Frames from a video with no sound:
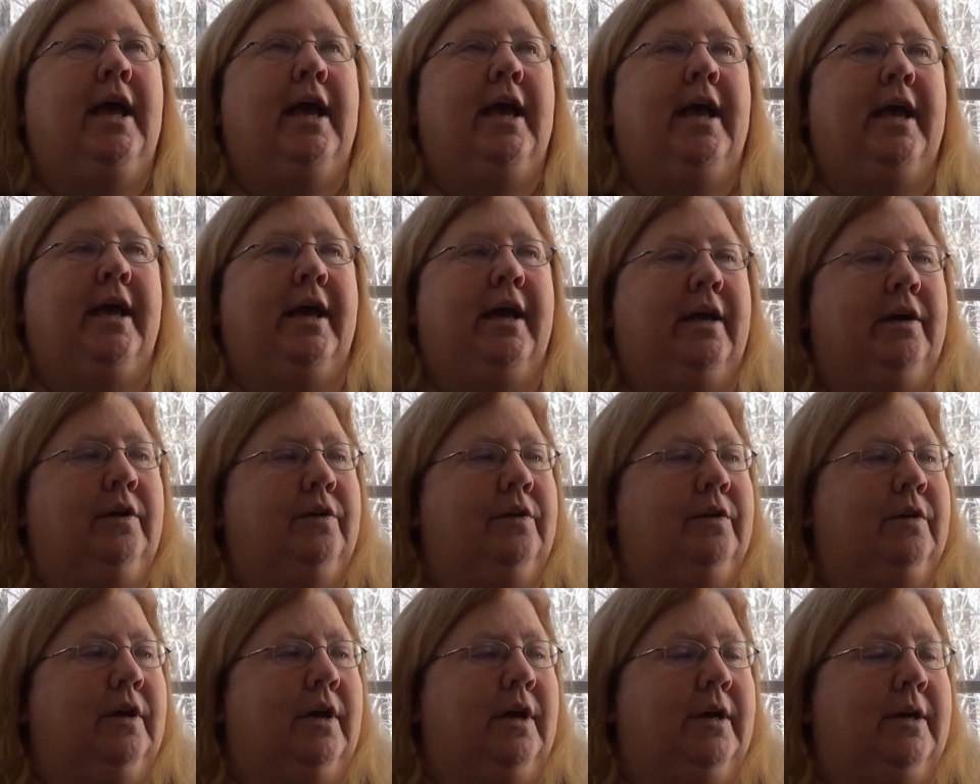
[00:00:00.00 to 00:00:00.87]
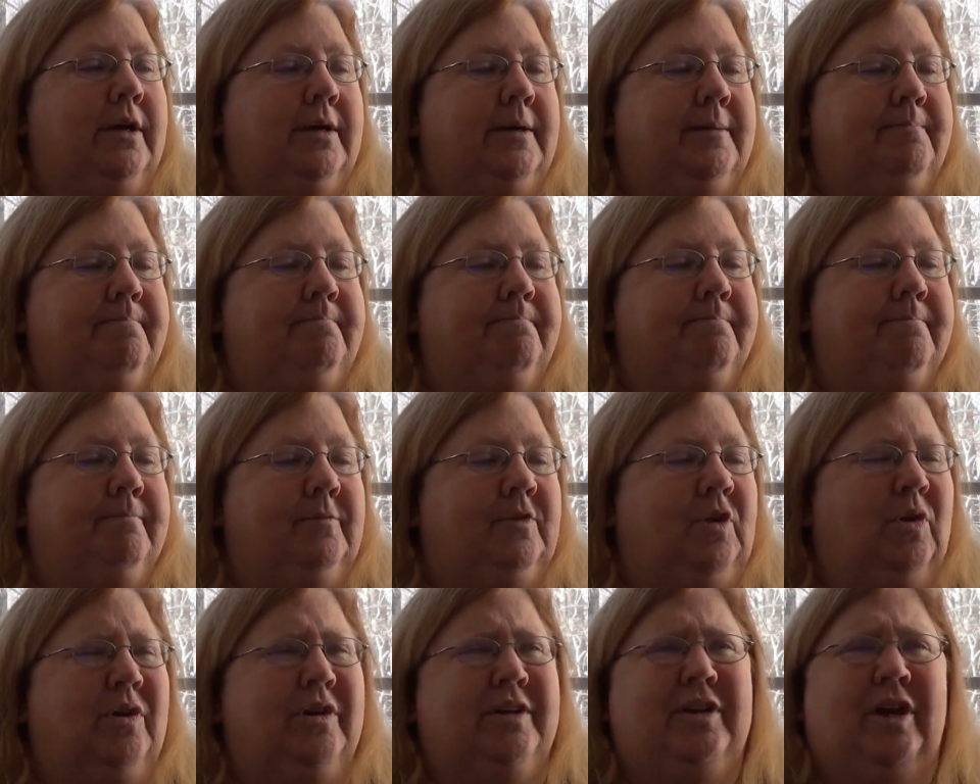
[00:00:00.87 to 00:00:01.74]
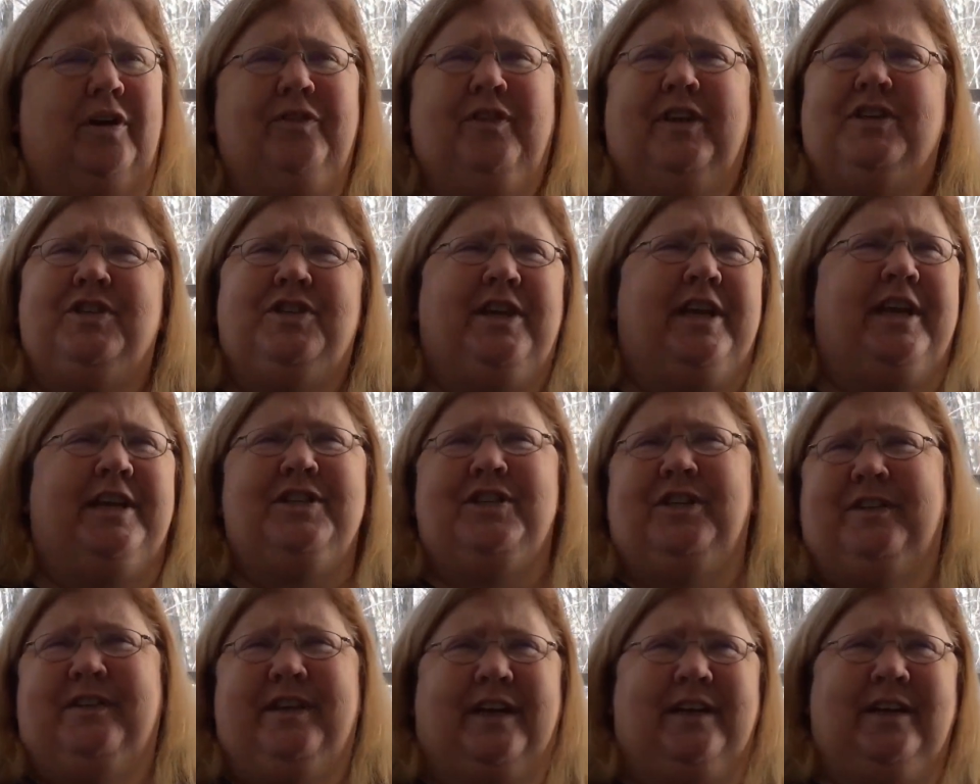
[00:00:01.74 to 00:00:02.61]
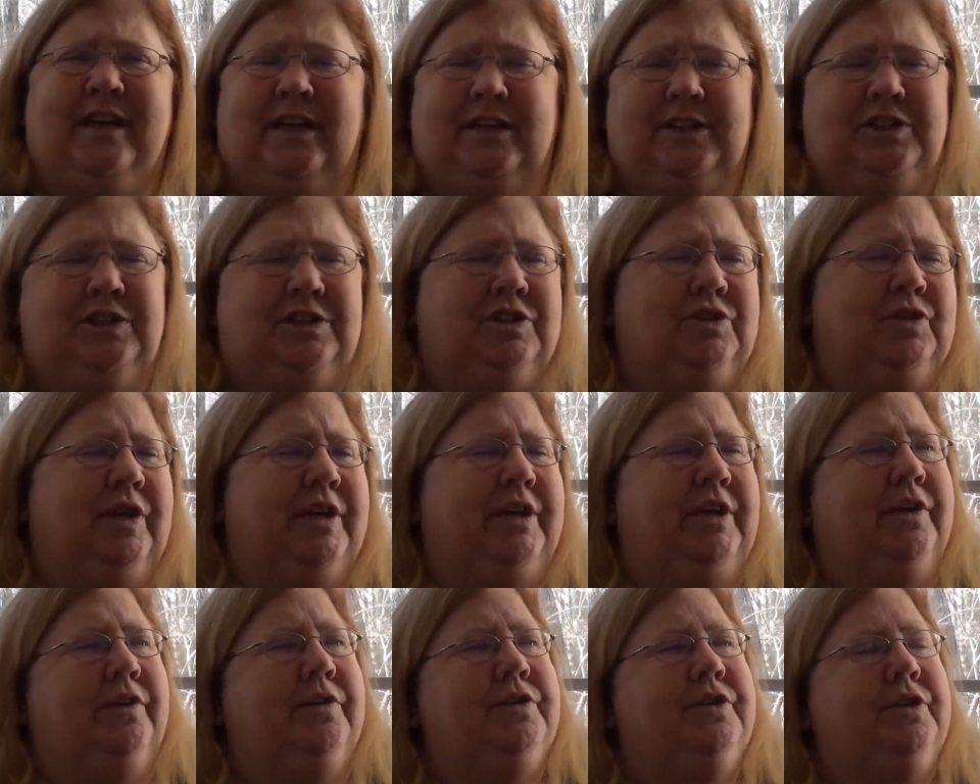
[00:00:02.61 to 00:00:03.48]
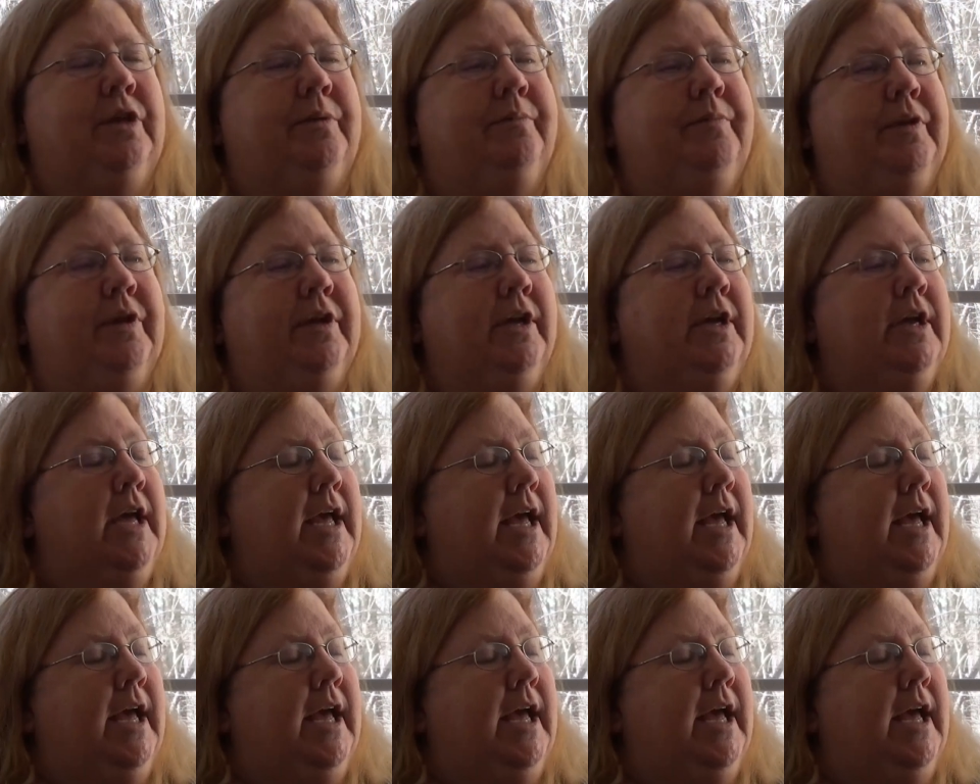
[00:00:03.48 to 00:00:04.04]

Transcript: and um, or adult education, technology and training, or something.